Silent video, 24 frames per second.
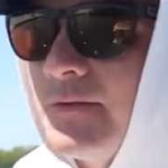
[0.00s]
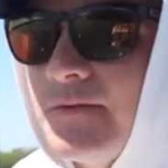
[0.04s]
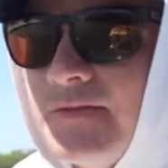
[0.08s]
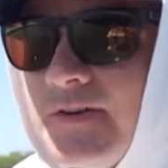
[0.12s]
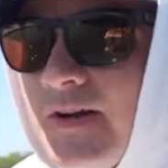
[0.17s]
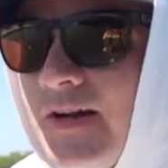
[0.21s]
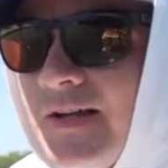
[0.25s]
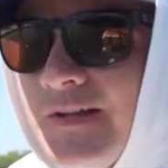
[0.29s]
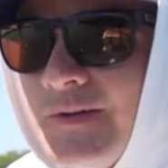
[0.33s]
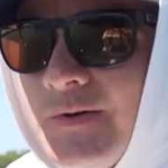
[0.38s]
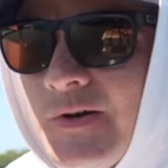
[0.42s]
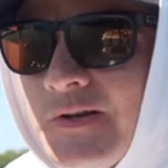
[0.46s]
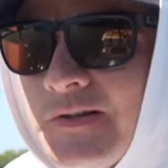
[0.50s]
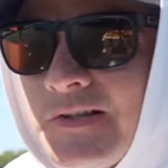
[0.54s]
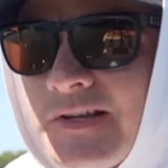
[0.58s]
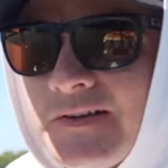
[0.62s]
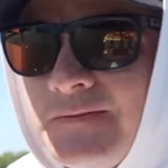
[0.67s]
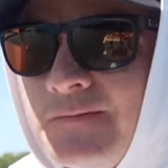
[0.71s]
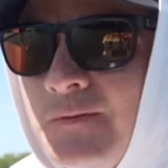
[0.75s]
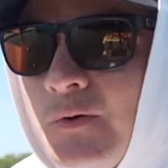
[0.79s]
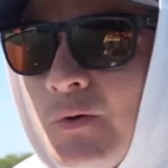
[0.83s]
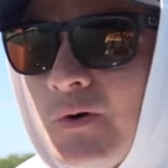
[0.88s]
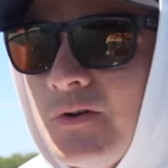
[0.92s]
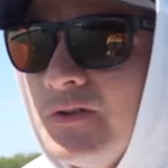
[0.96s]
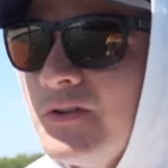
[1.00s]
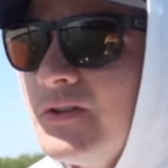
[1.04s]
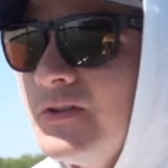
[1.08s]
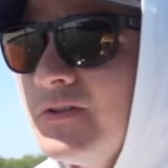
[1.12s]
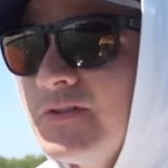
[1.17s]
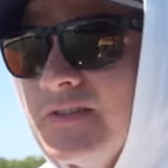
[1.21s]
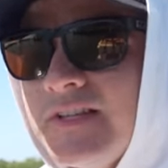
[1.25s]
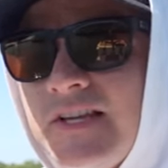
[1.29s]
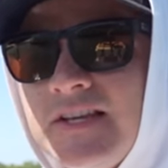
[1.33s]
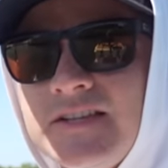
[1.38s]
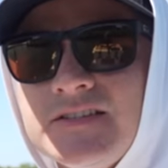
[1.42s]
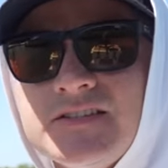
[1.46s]
We caught like four little
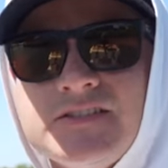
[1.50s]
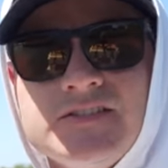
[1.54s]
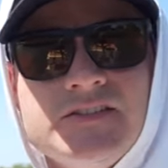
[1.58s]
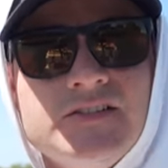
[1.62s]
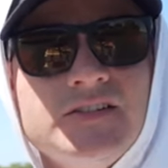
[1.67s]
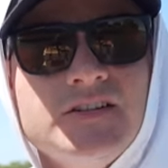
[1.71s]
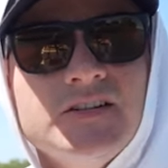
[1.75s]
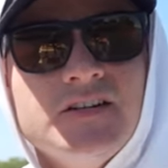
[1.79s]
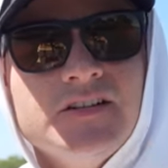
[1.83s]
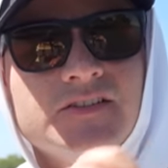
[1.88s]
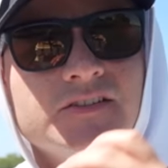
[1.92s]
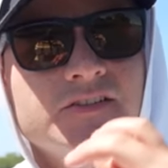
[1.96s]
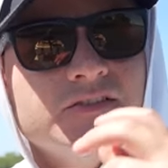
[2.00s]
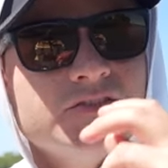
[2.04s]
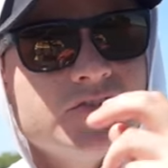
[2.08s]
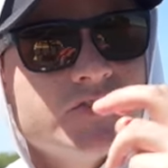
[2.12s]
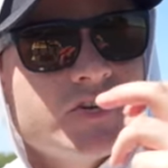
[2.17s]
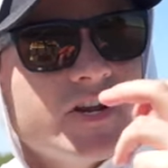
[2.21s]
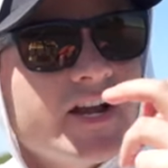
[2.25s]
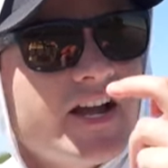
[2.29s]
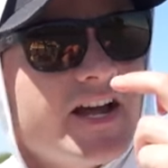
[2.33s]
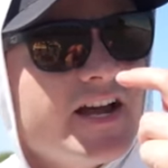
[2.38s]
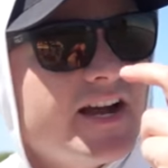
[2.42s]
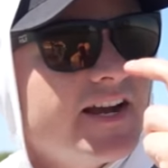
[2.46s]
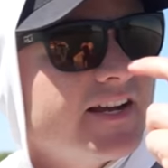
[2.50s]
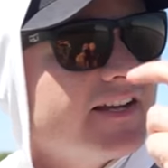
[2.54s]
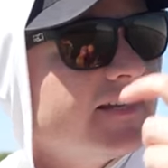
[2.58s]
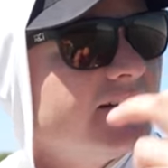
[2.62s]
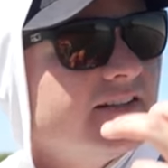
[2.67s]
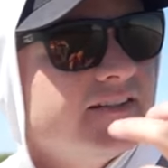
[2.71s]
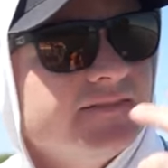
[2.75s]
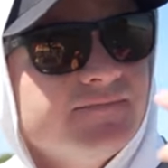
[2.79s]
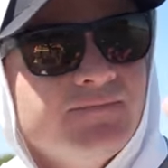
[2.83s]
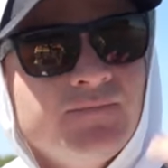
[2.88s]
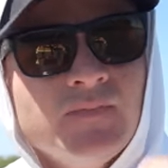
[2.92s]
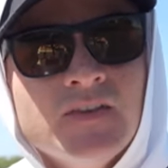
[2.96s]
dink snook, a little jack,
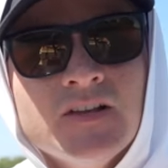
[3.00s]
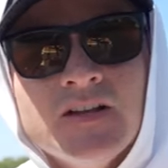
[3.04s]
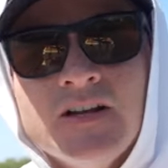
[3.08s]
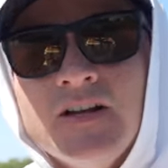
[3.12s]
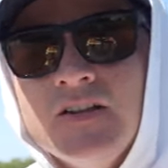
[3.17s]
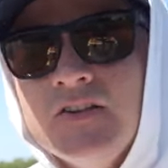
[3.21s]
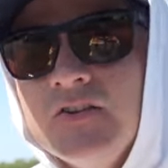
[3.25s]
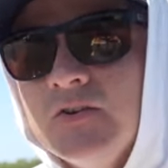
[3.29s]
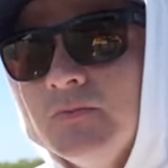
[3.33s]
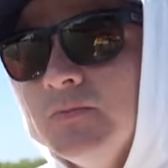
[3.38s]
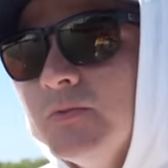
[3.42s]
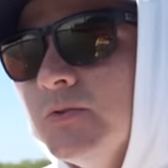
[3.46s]
and a little